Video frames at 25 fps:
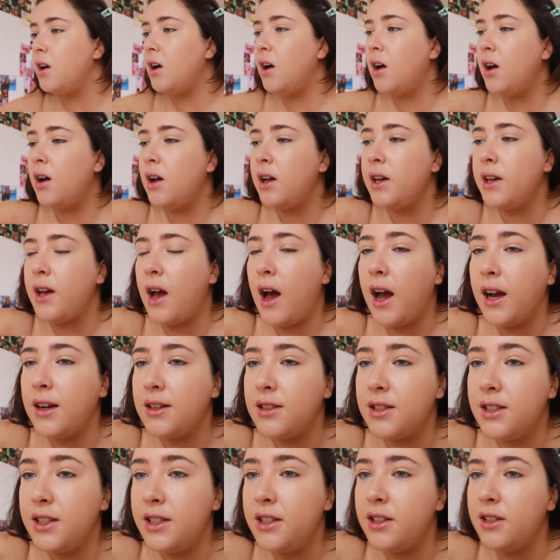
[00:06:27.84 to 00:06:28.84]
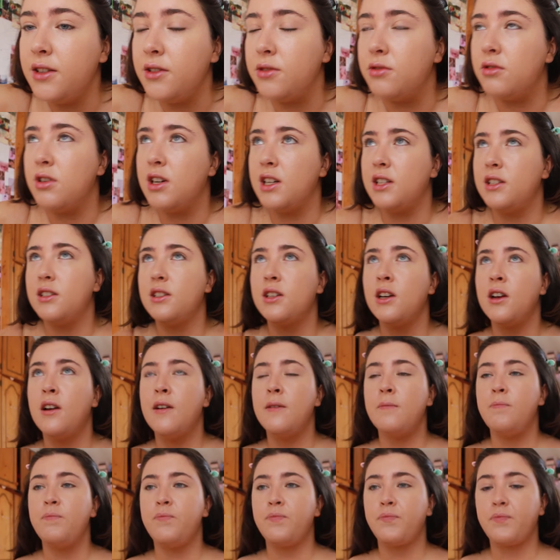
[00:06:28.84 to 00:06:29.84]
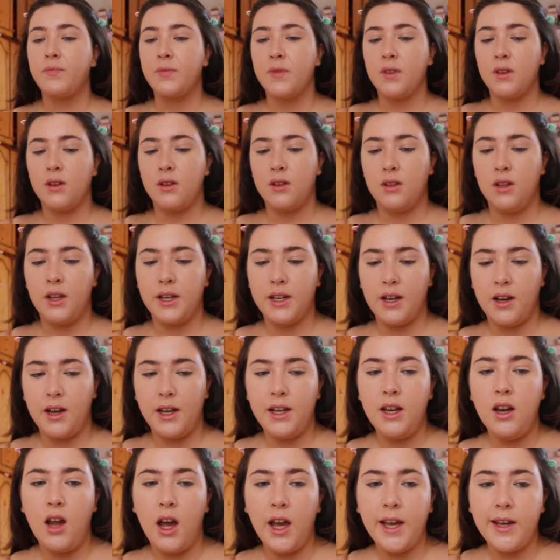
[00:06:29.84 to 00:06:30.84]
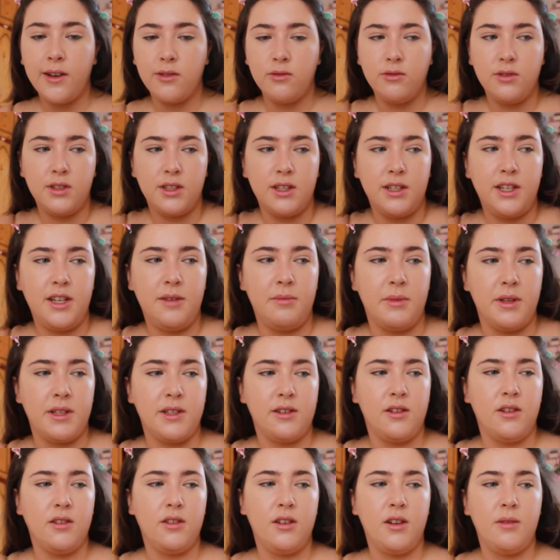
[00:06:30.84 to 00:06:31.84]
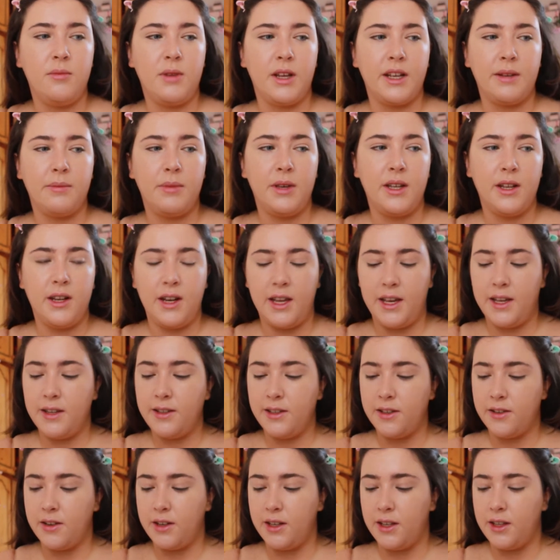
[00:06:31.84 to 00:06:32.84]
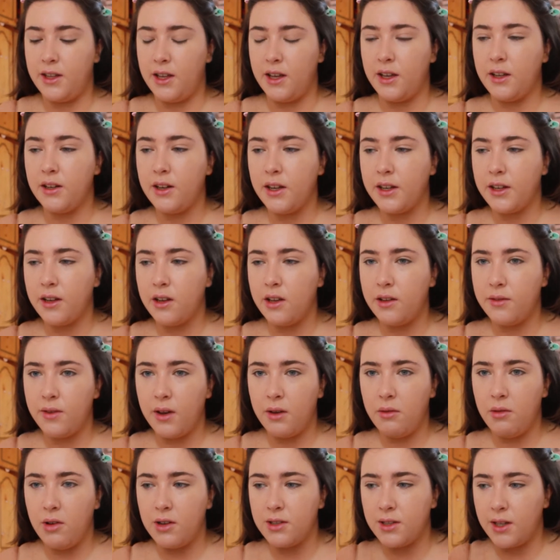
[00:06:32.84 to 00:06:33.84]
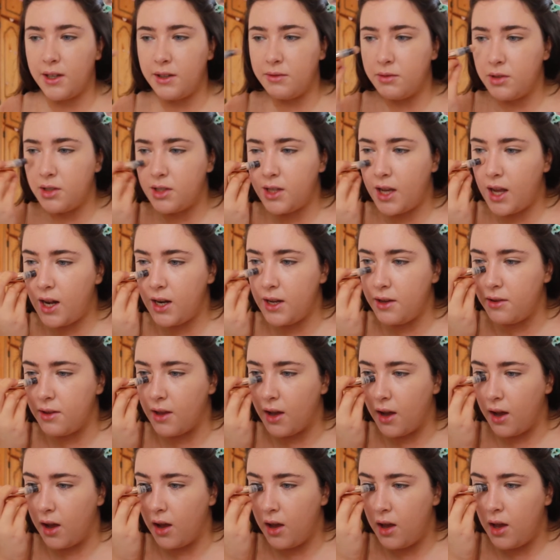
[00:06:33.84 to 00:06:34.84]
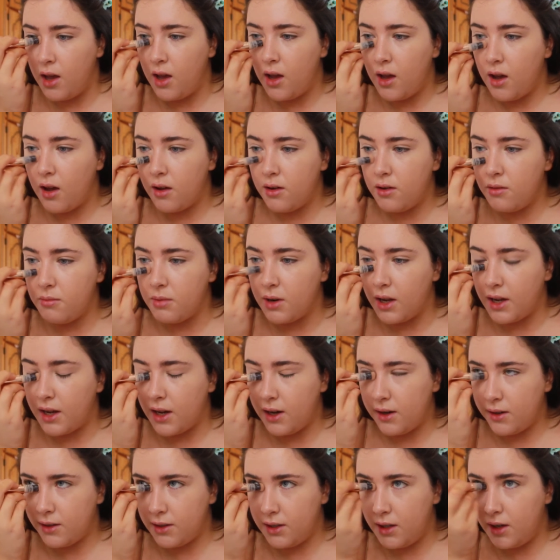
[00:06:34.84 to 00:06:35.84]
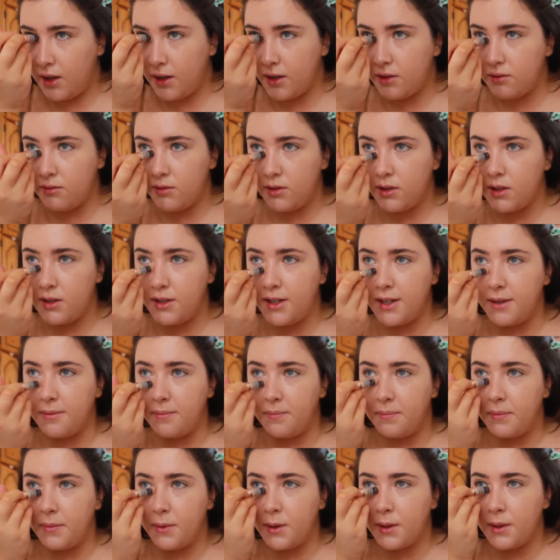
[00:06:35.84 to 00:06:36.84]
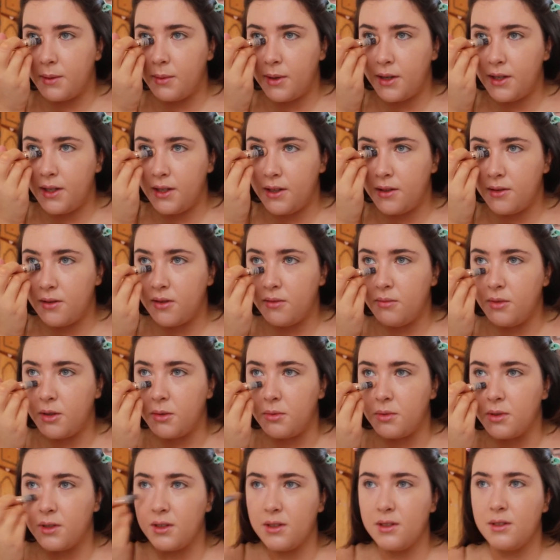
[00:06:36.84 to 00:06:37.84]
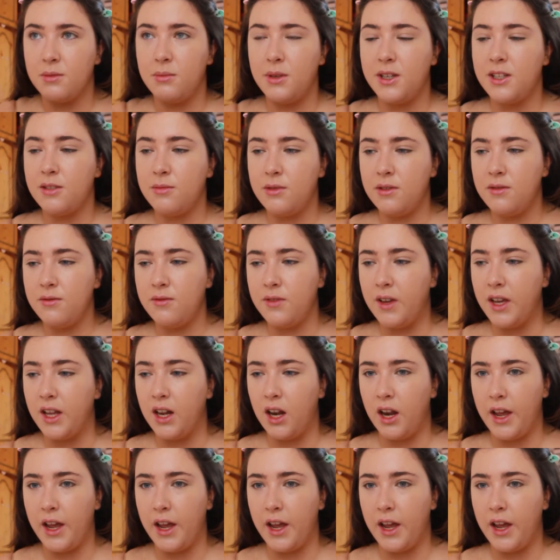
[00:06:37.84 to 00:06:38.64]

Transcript: I actually do, and like I like going to the gym. It's not that I'm like being lazy or anything. Like if I was, I would tell you that. No, but I actually like going to the gym, especially in summer, because it makes me feel